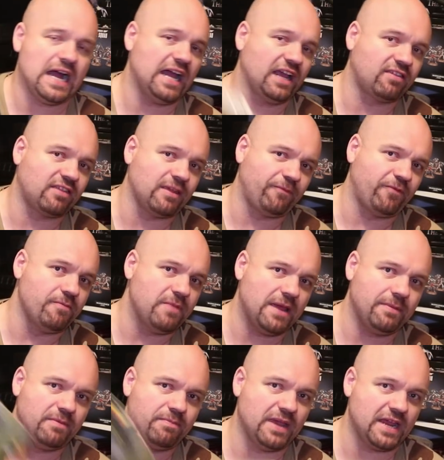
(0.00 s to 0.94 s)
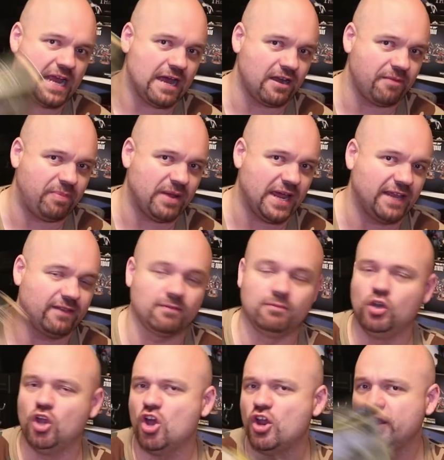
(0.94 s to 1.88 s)
except for maybe being able to paint
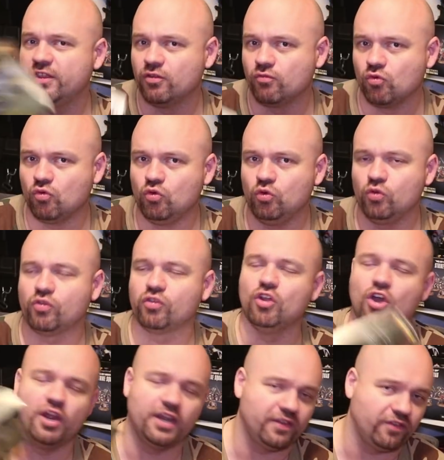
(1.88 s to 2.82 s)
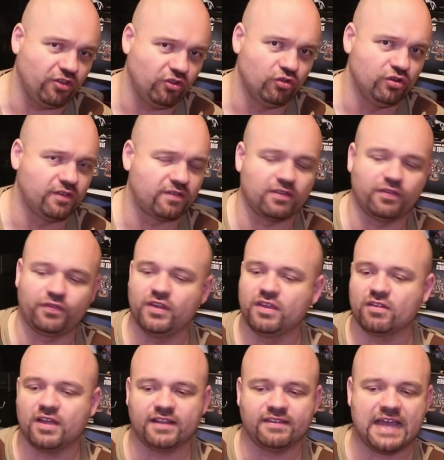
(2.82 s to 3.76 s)
them, learning the rules, learning the units and
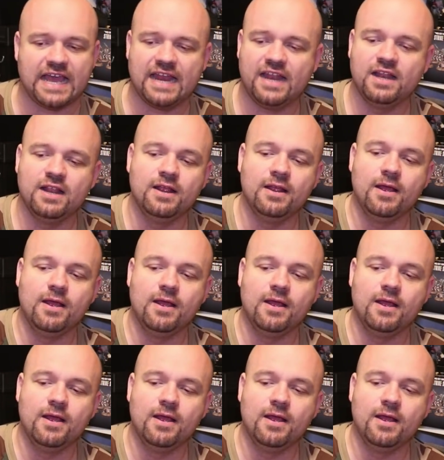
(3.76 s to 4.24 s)
things like that.